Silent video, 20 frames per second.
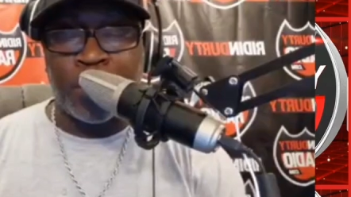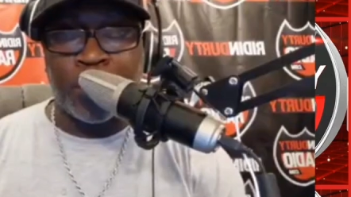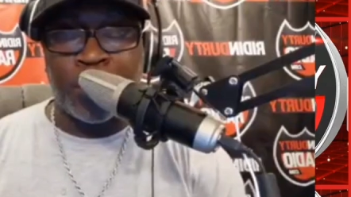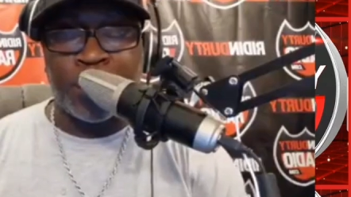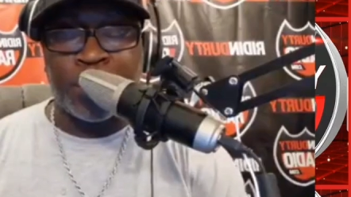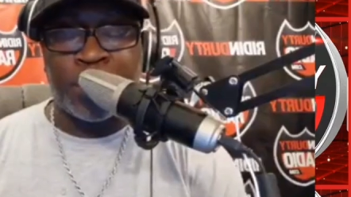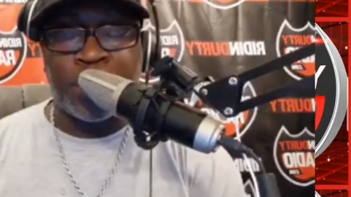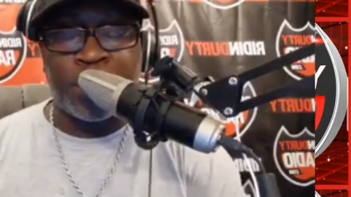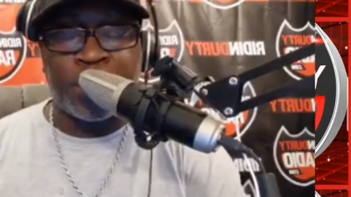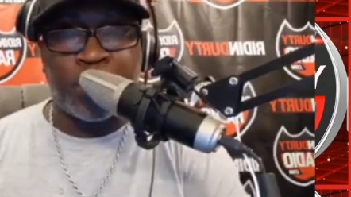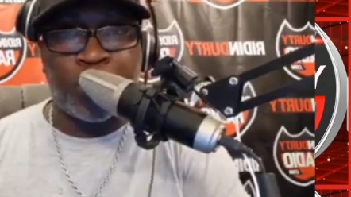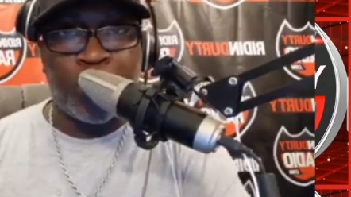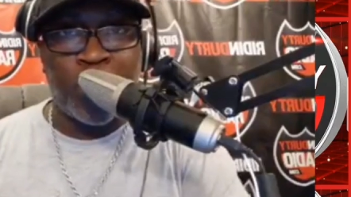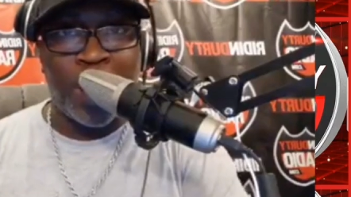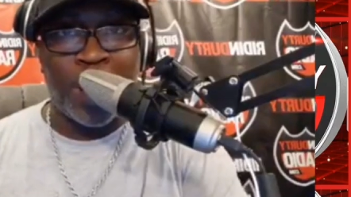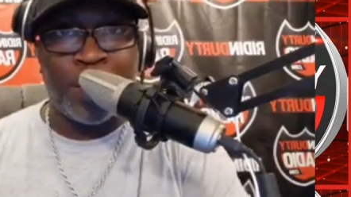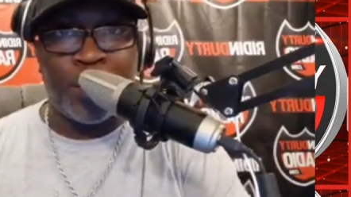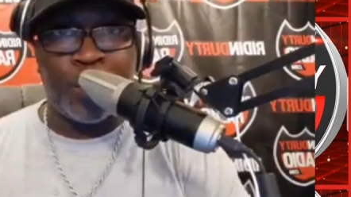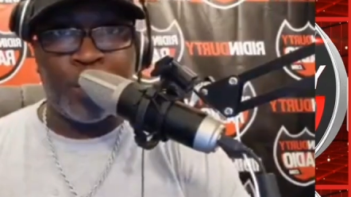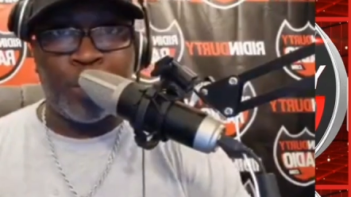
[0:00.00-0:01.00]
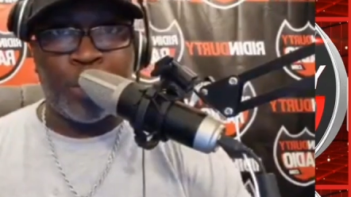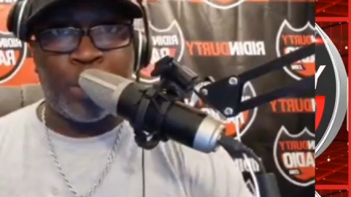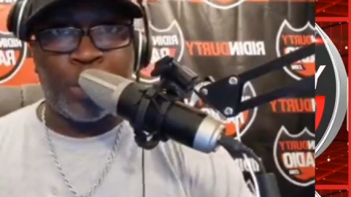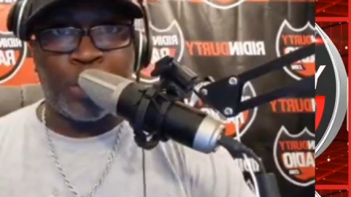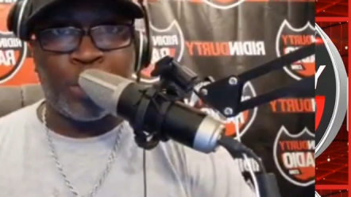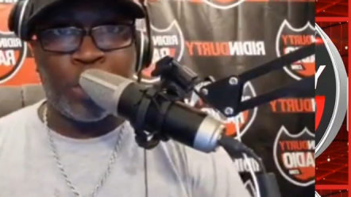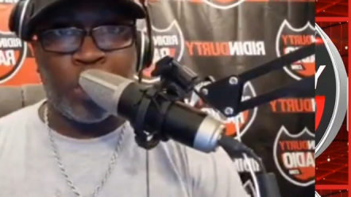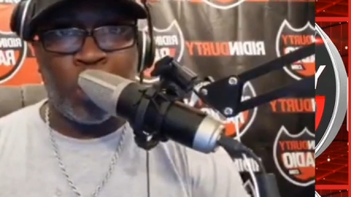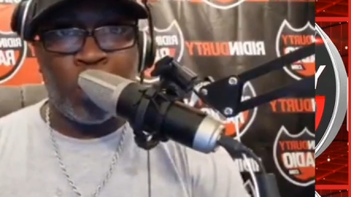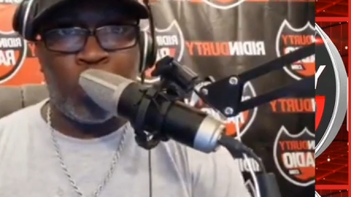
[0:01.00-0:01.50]
This is the Riding Dirty
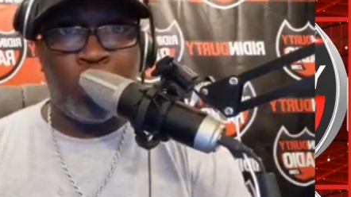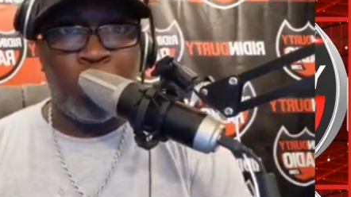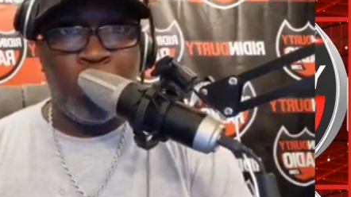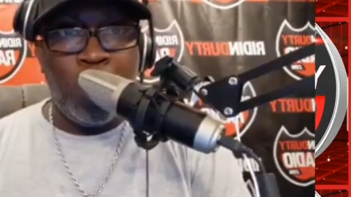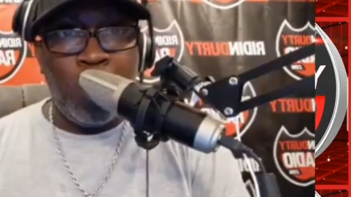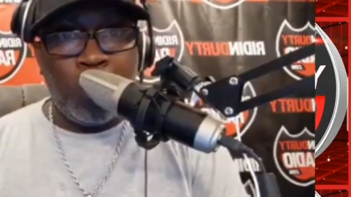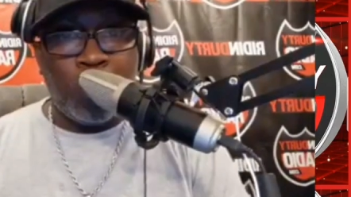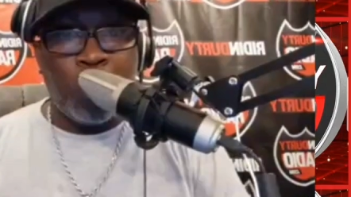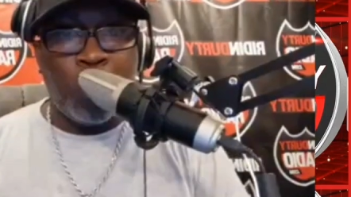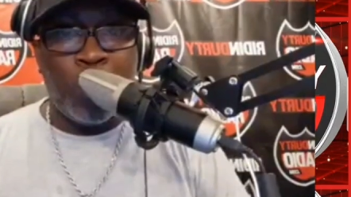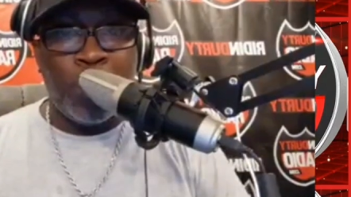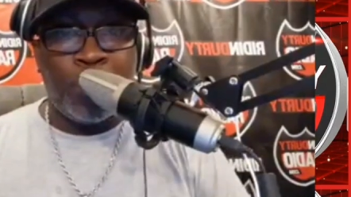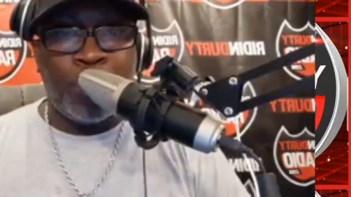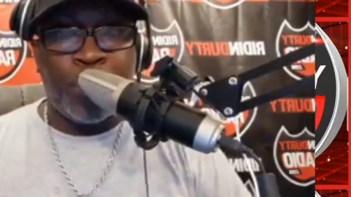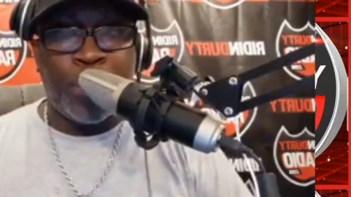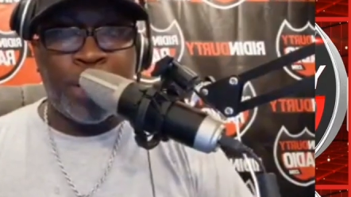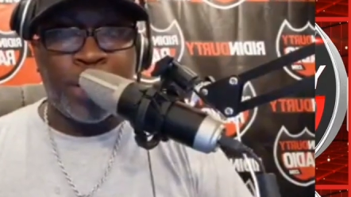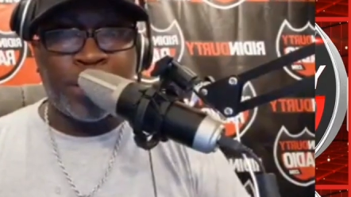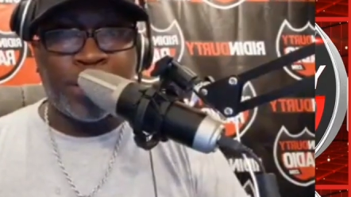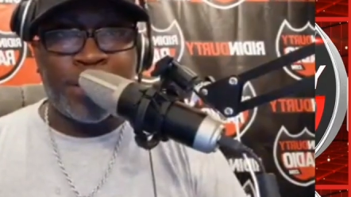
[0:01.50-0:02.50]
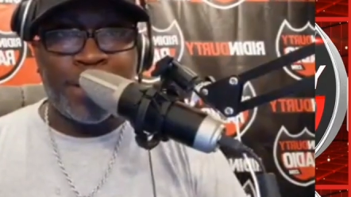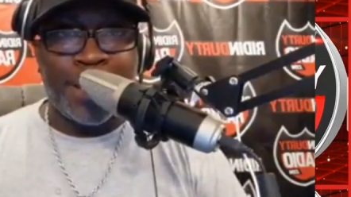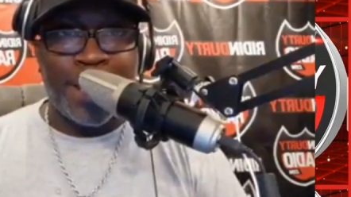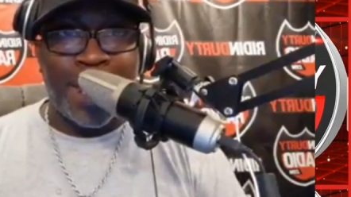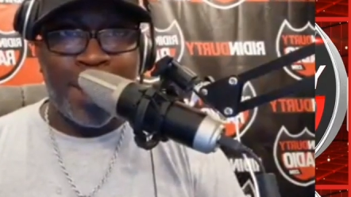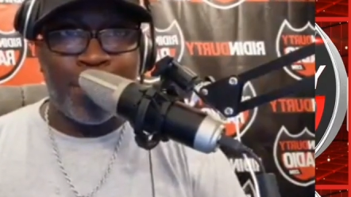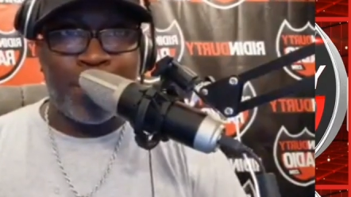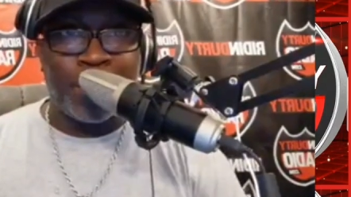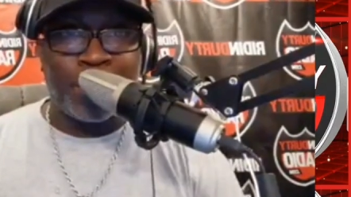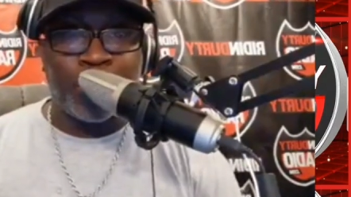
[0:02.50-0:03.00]
Show, where we bridge the
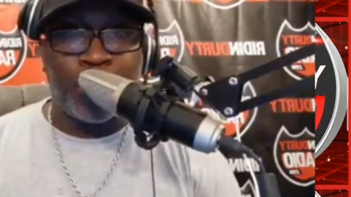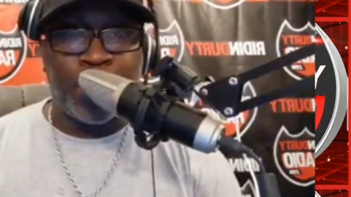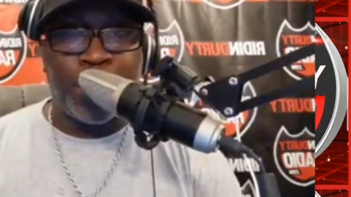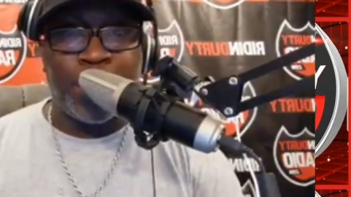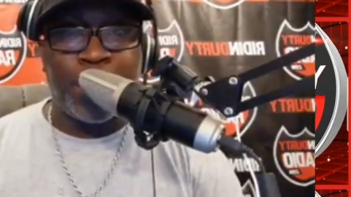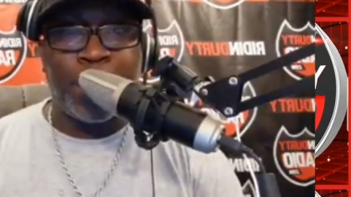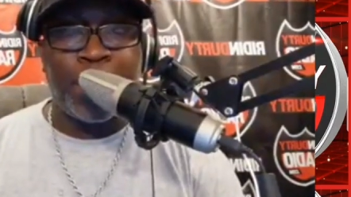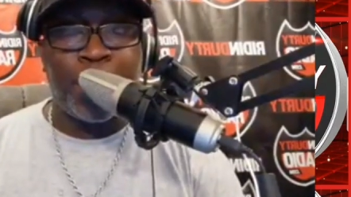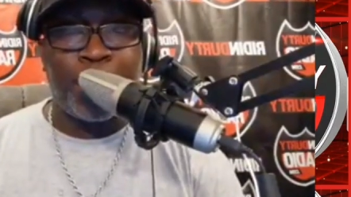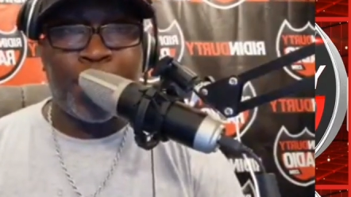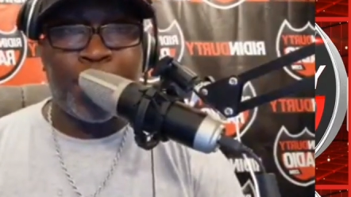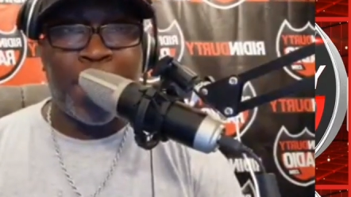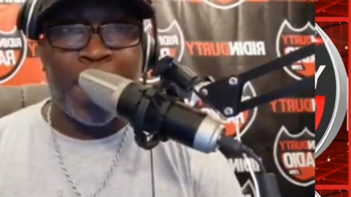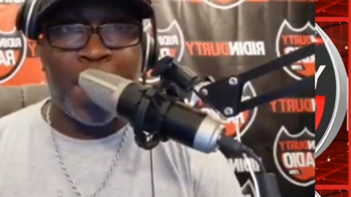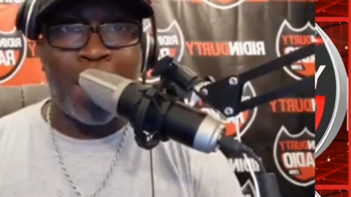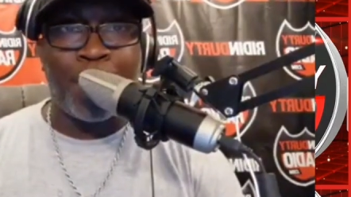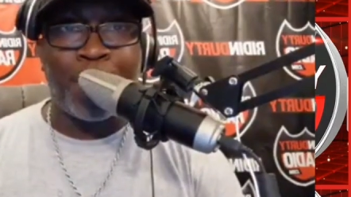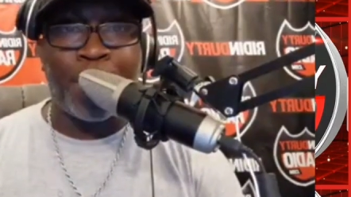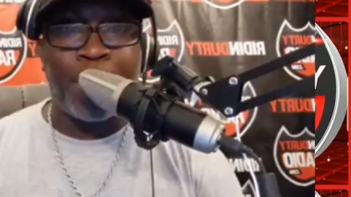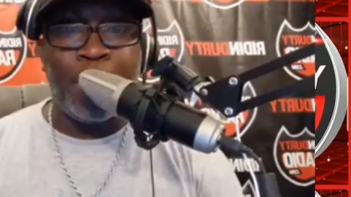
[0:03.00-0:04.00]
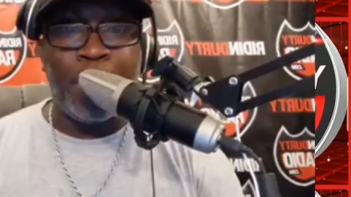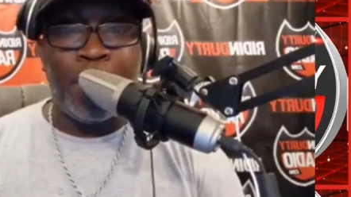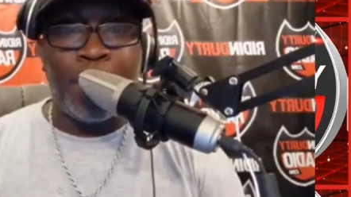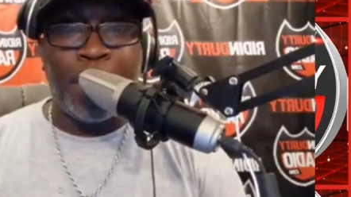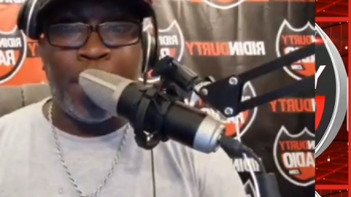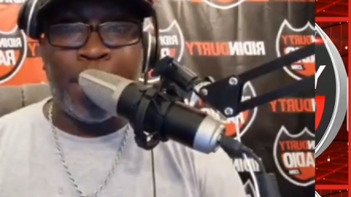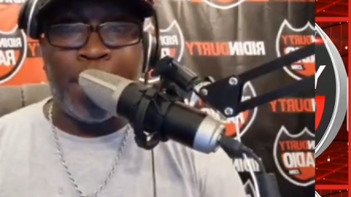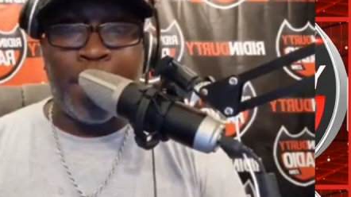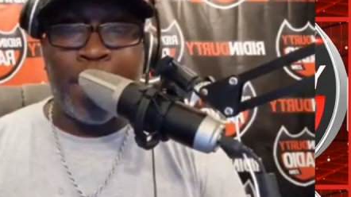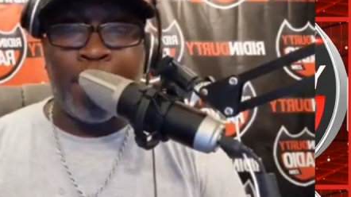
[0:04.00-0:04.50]
gap between hip-hop
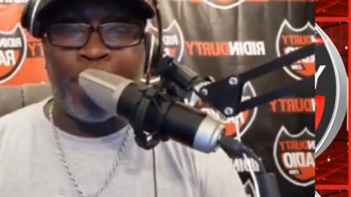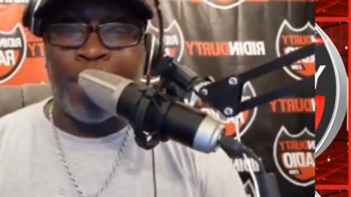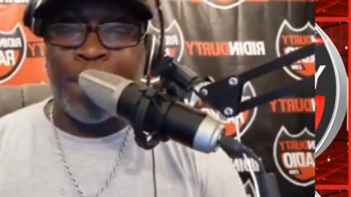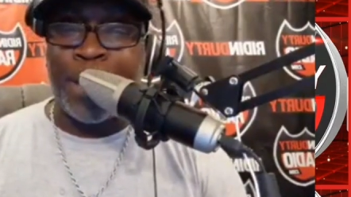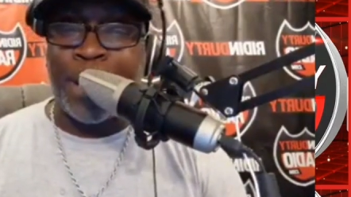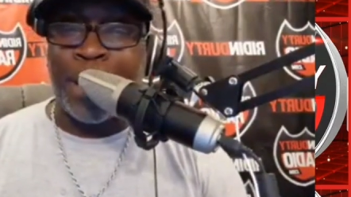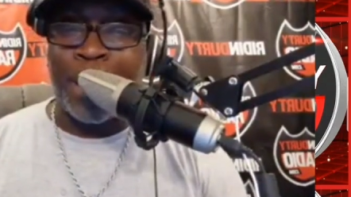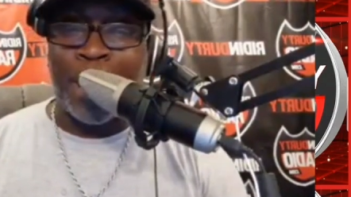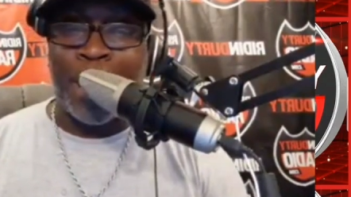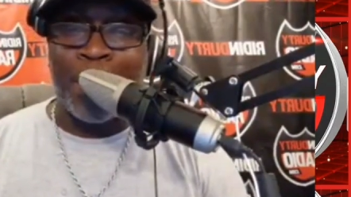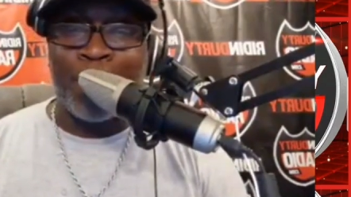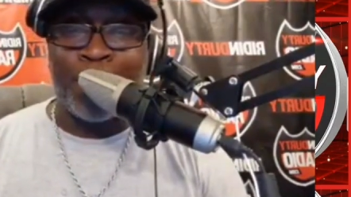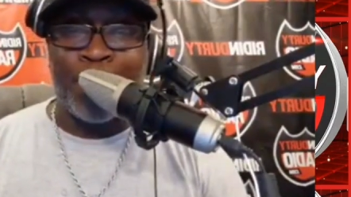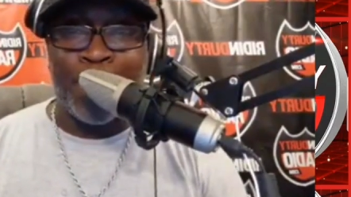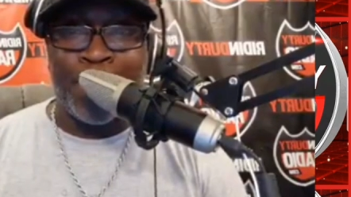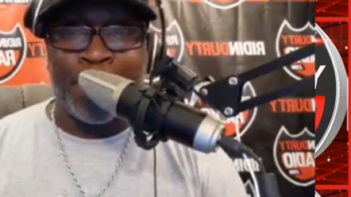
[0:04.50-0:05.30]
and everyday life, man.